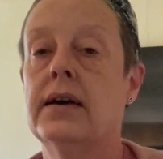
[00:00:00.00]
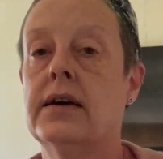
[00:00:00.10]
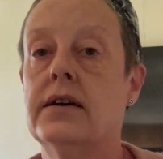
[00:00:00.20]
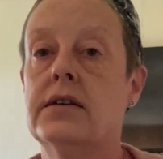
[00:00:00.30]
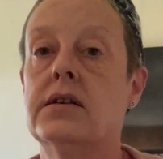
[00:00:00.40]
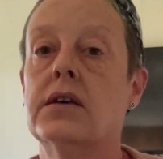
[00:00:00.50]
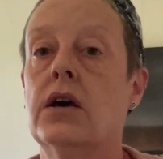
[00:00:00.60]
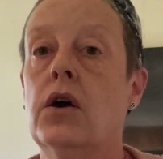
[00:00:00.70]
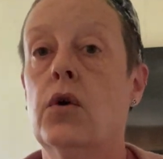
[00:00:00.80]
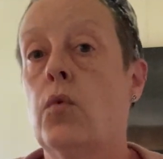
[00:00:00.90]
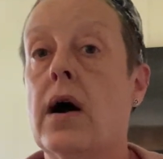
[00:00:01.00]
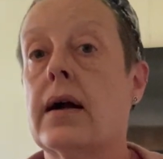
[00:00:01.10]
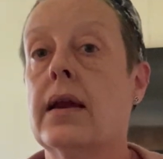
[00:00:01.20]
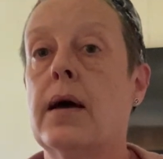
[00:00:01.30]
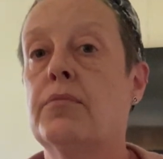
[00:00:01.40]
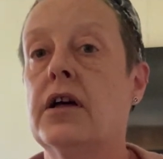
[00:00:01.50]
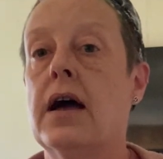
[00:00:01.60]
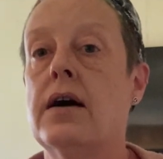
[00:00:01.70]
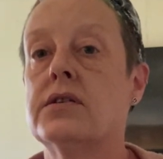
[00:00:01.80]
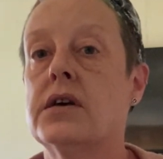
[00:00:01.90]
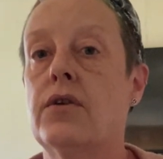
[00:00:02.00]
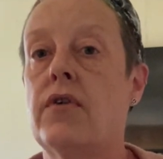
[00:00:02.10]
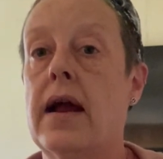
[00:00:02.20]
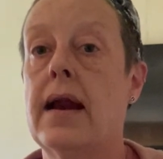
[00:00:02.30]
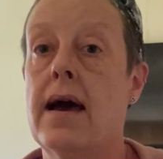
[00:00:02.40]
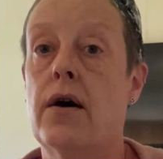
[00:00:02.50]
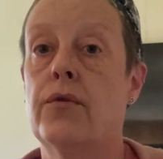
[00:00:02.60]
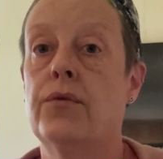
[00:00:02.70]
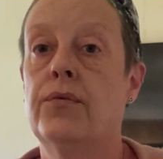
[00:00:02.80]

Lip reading: is what can I plant outside right now?